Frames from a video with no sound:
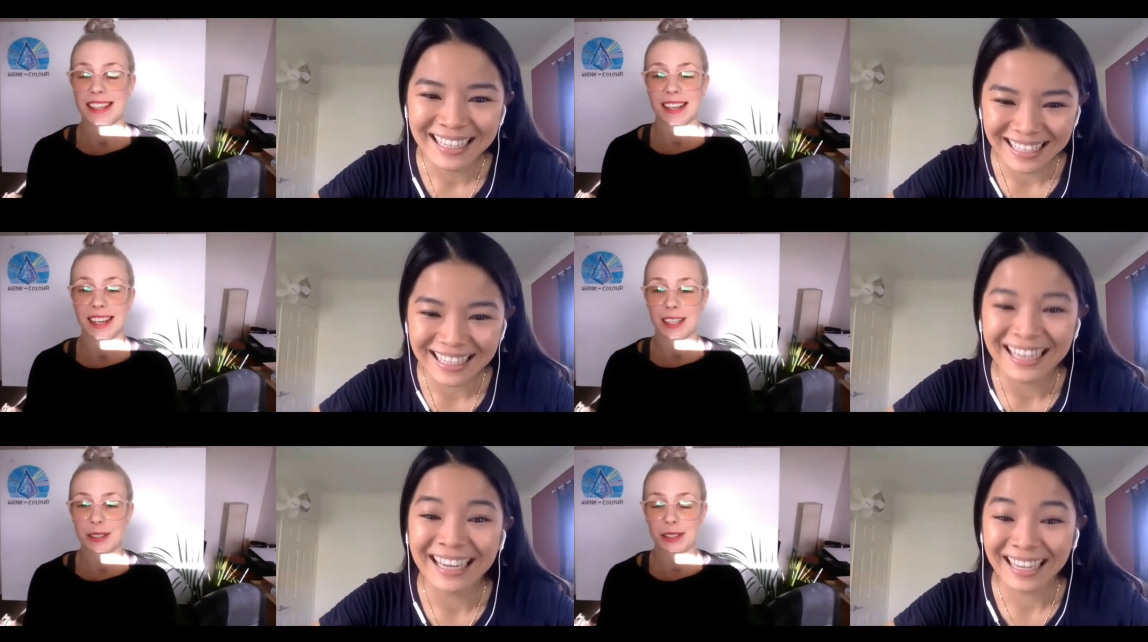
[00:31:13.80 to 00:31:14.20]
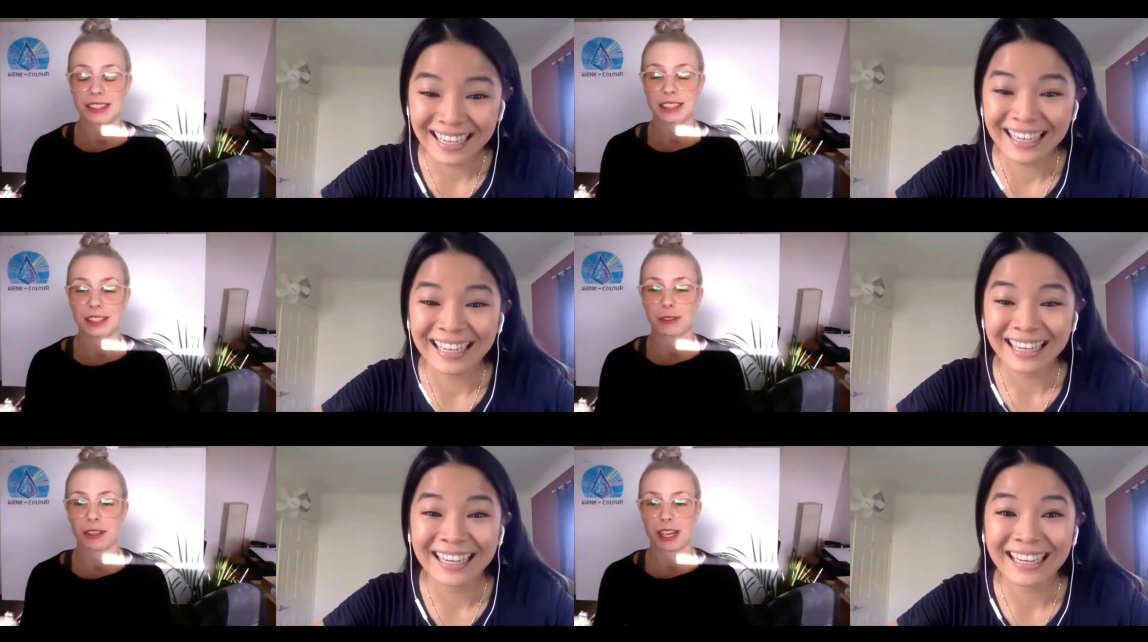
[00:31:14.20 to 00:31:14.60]
Speaker 1: i
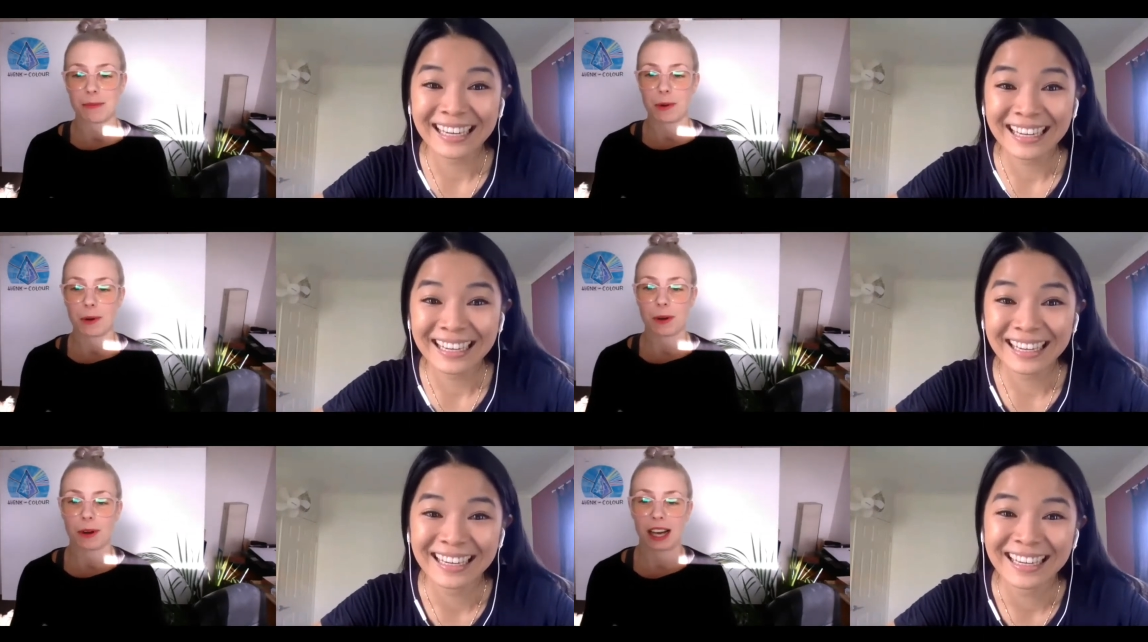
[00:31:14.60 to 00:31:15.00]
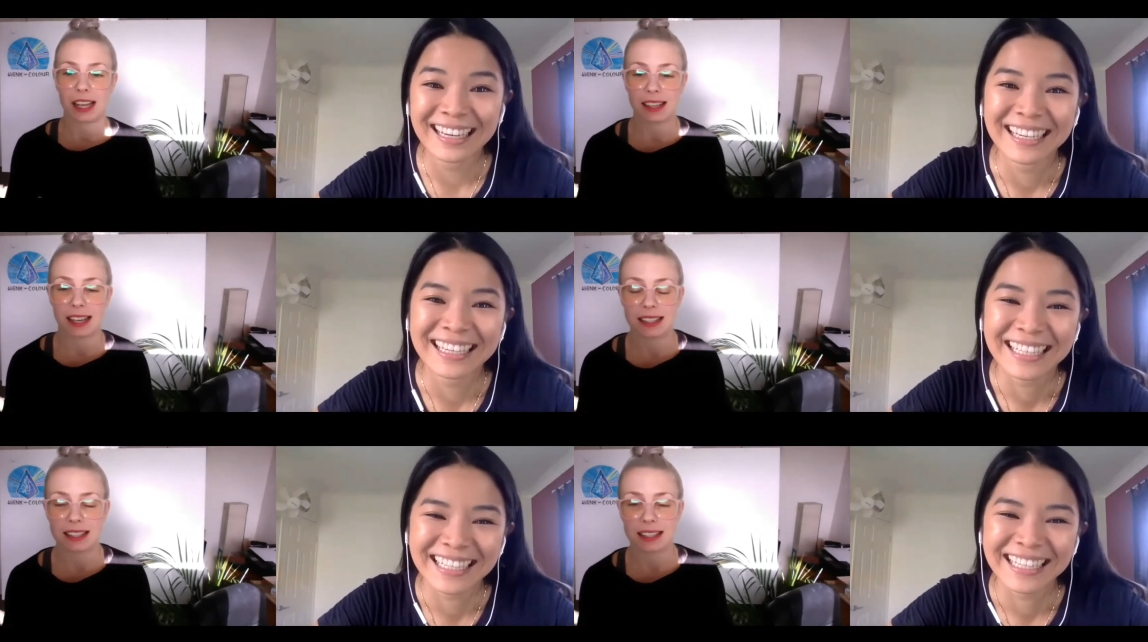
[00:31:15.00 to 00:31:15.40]
couldn't agree more and
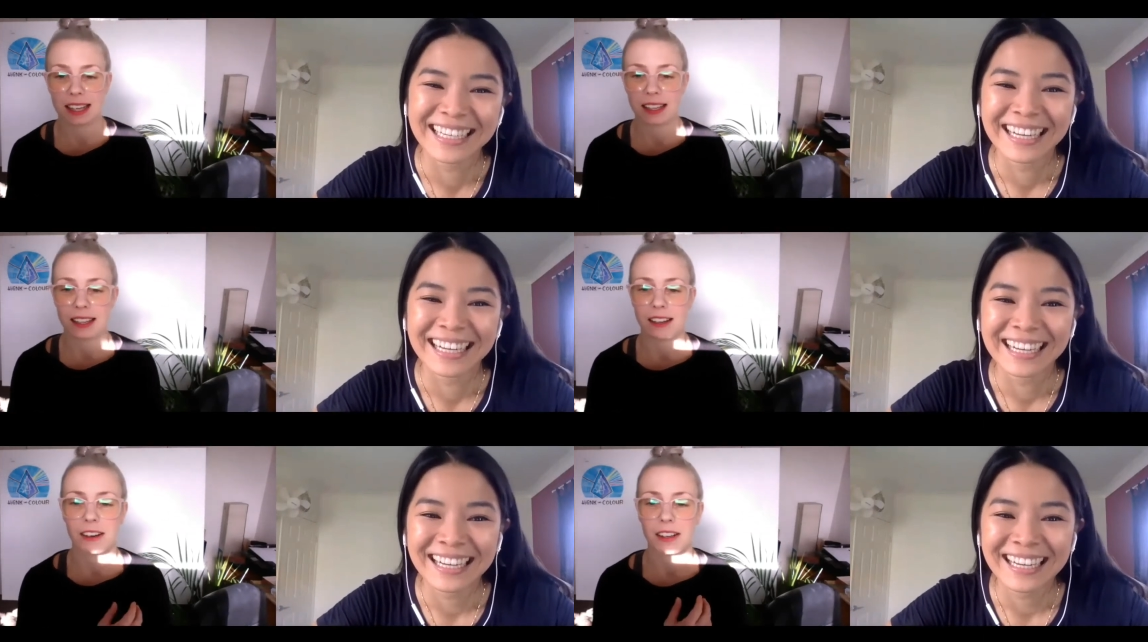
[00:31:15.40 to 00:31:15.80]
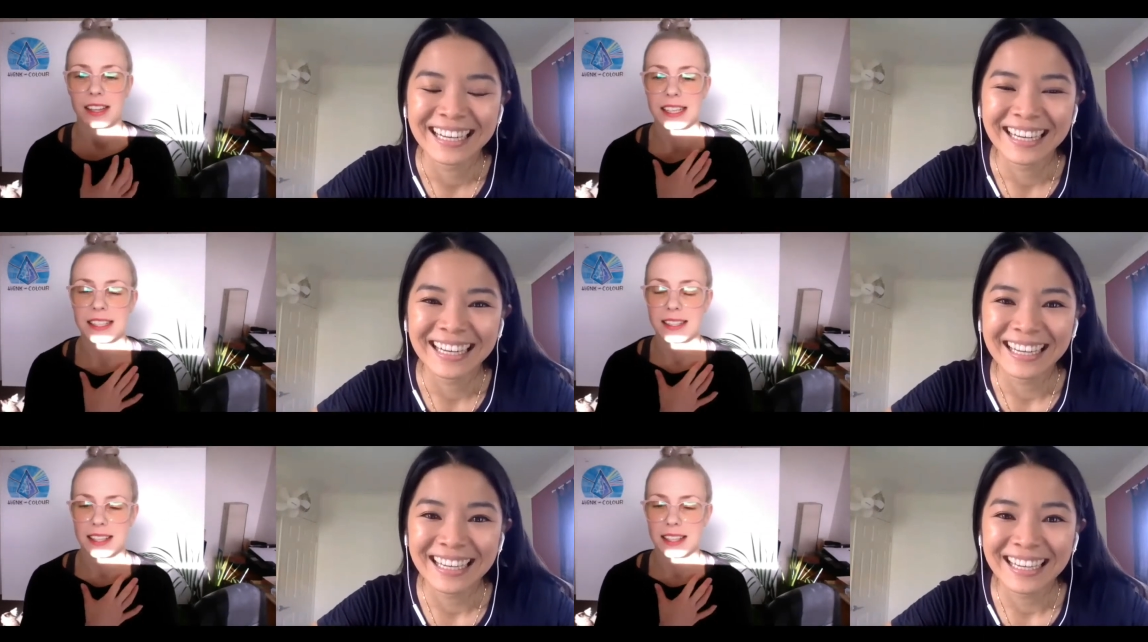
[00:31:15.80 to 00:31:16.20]
that's it and there are
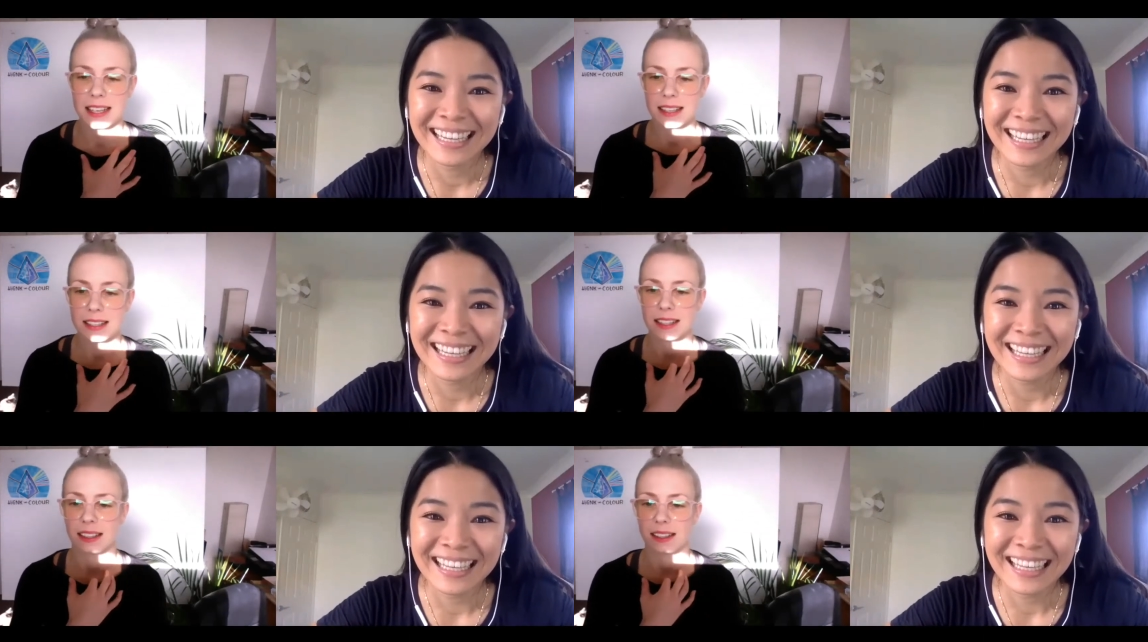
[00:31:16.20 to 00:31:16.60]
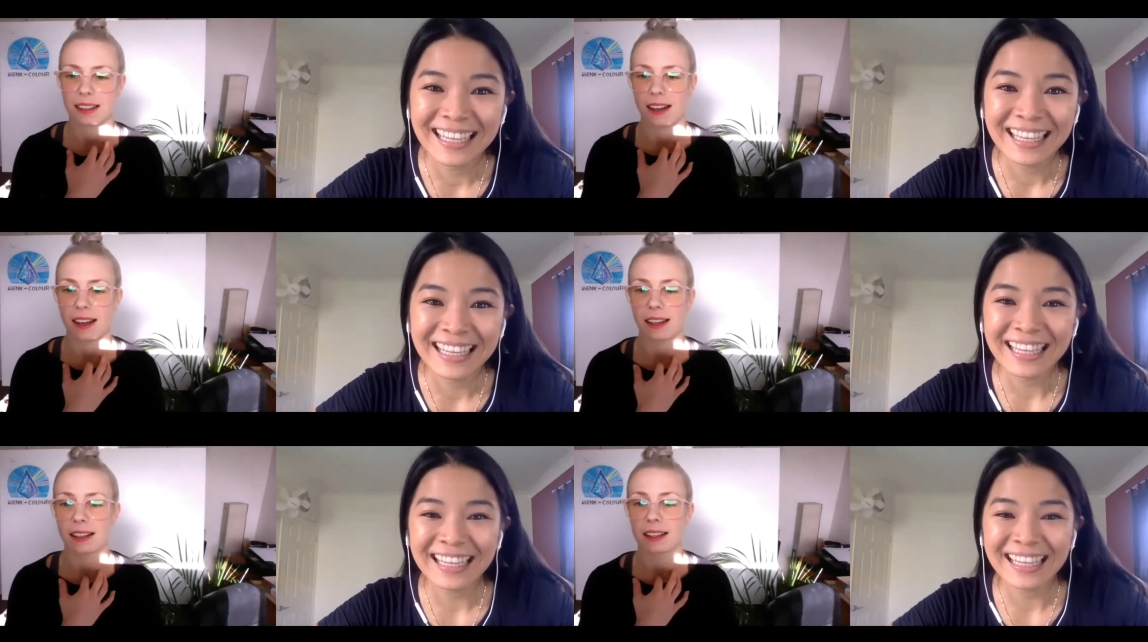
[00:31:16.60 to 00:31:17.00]
these things that
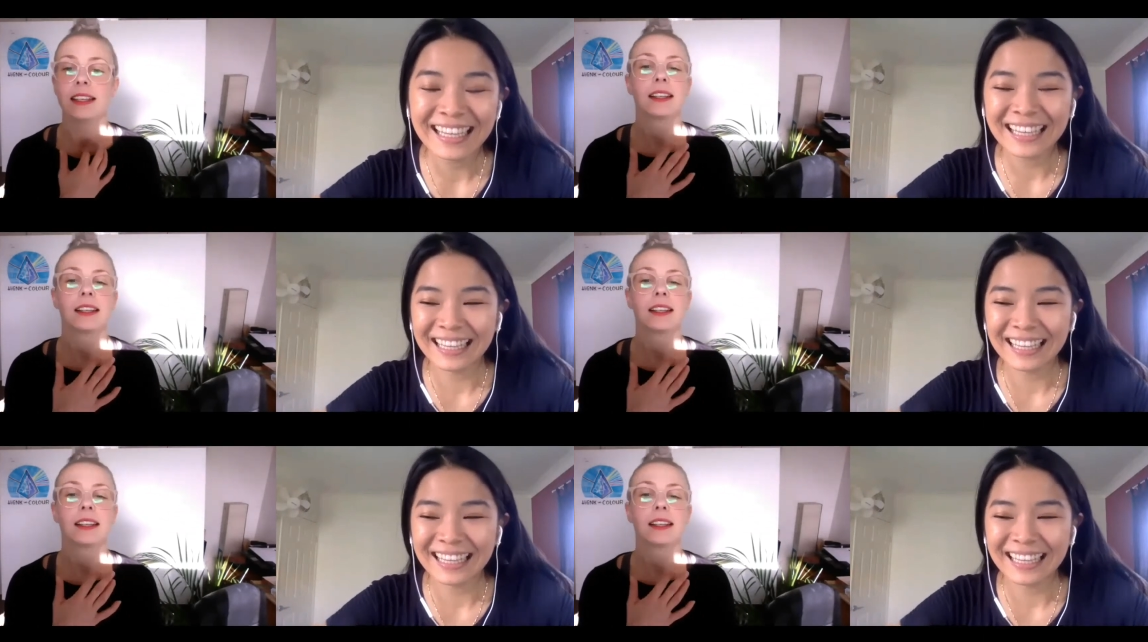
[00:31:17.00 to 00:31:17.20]
like